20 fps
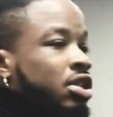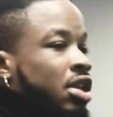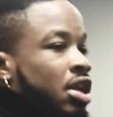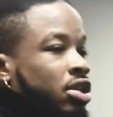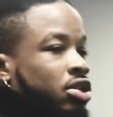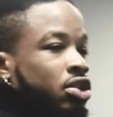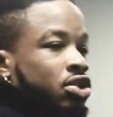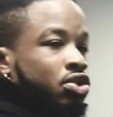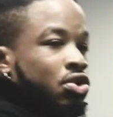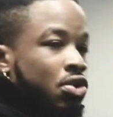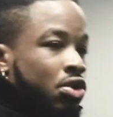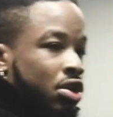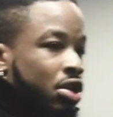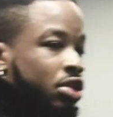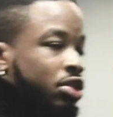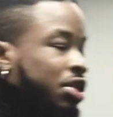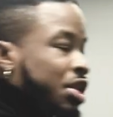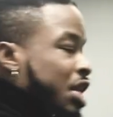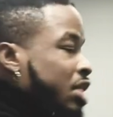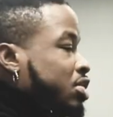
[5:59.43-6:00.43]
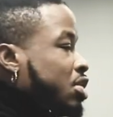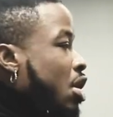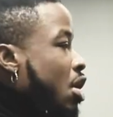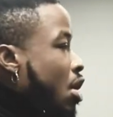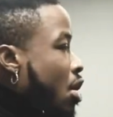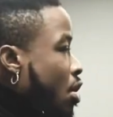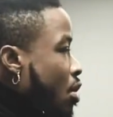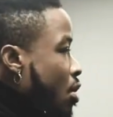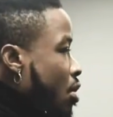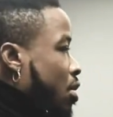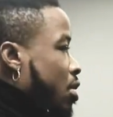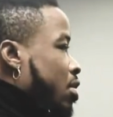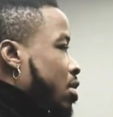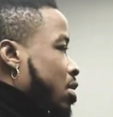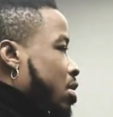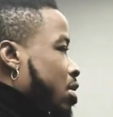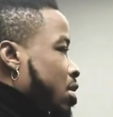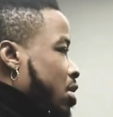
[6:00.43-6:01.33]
Lansing School District as a whole.